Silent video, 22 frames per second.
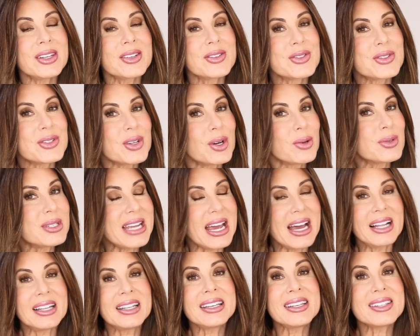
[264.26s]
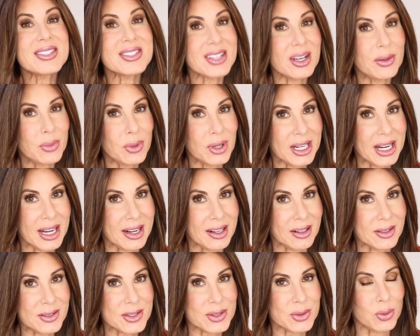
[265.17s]
So telling someone
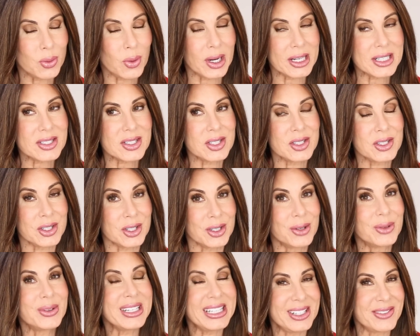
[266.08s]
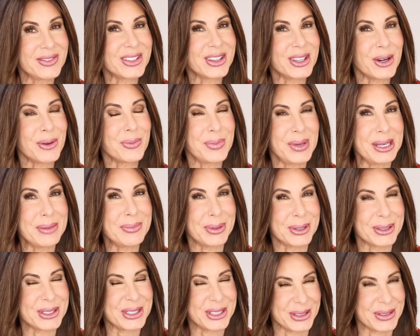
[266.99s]
else what to do, even though
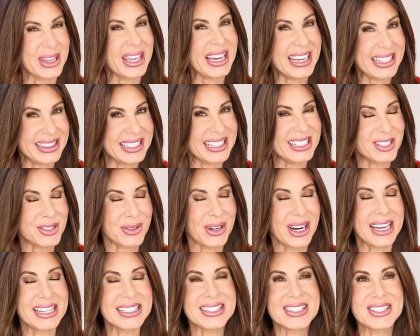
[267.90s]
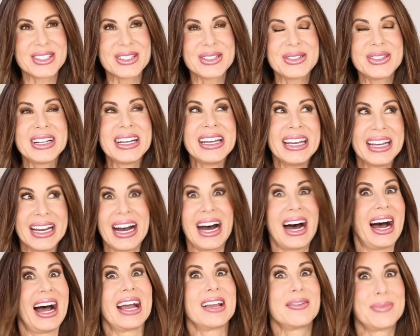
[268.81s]
people do that, they try to.
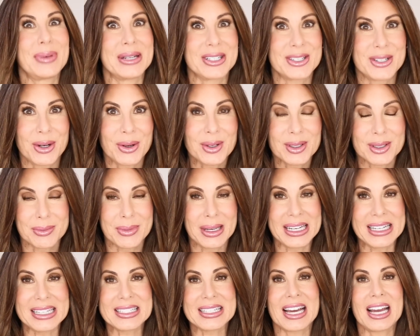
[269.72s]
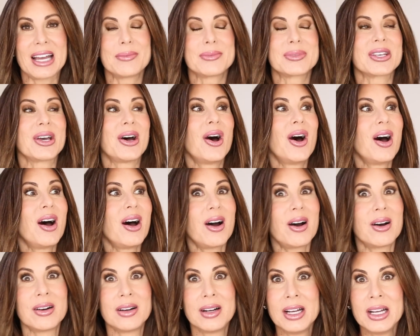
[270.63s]
I've been told many times,
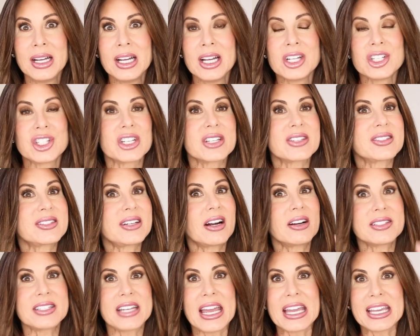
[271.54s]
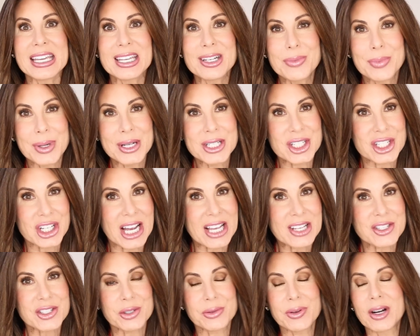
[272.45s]
oh, just start taking
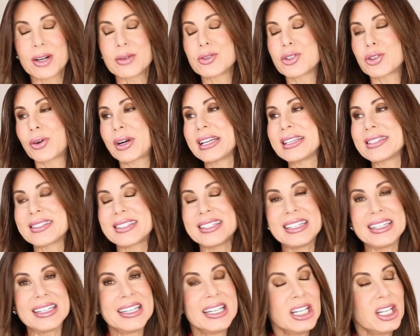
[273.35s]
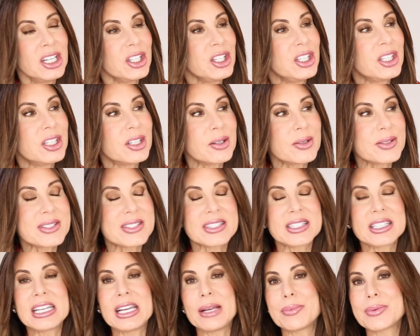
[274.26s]
progesterone, Tracy. You'll
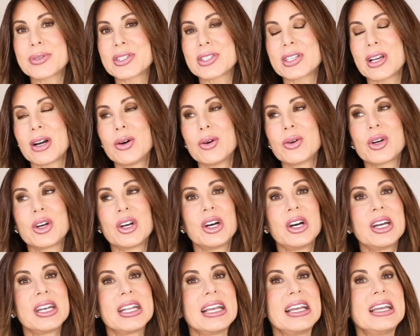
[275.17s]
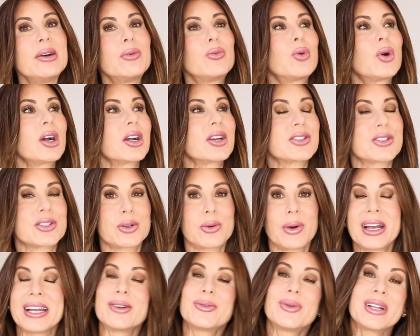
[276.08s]
sleep so good. It works
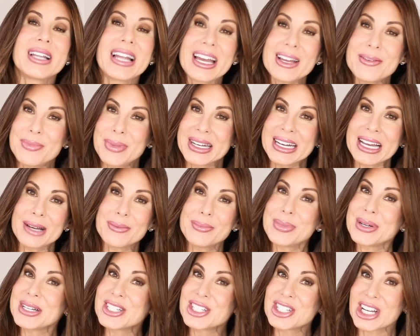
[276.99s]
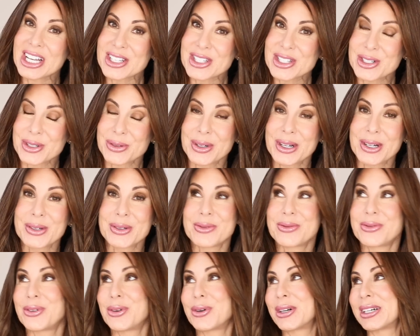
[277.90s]
great. Well, I've been on
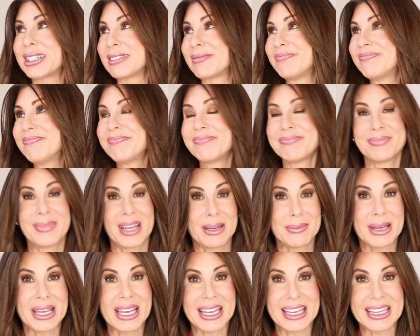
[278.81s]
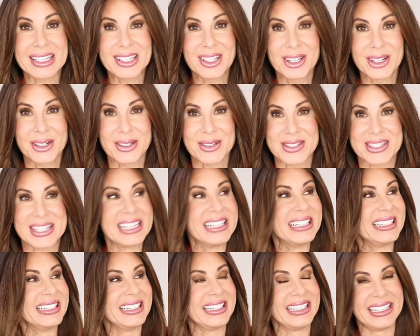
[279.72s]
progesterone for maybe 8 years.
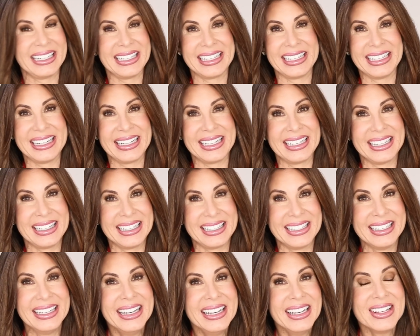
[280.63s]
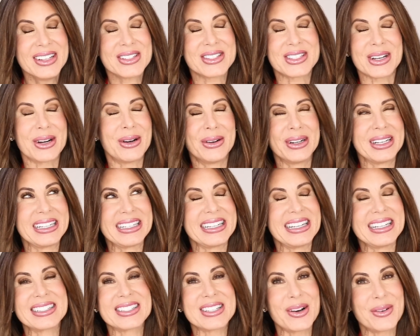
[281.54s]
So
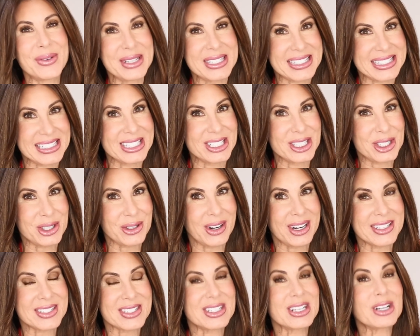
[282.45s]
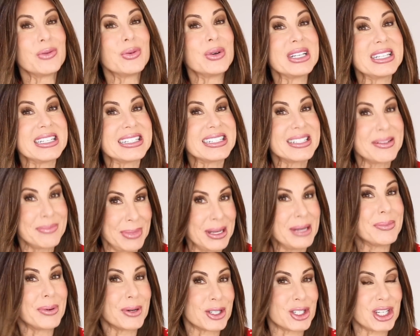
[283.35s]
it's always interesting when
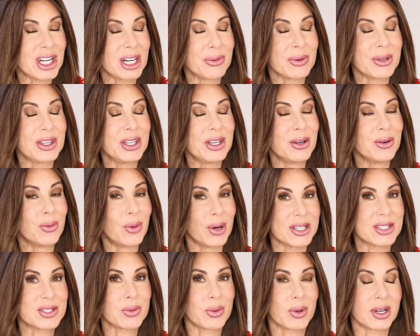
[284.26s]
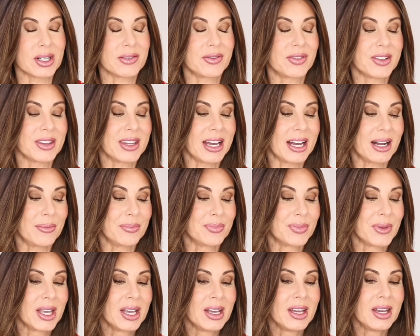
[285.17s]
people share with you what's worked for
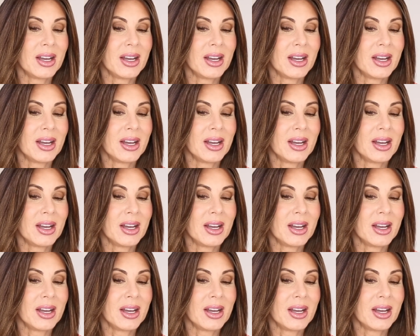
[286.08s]
them.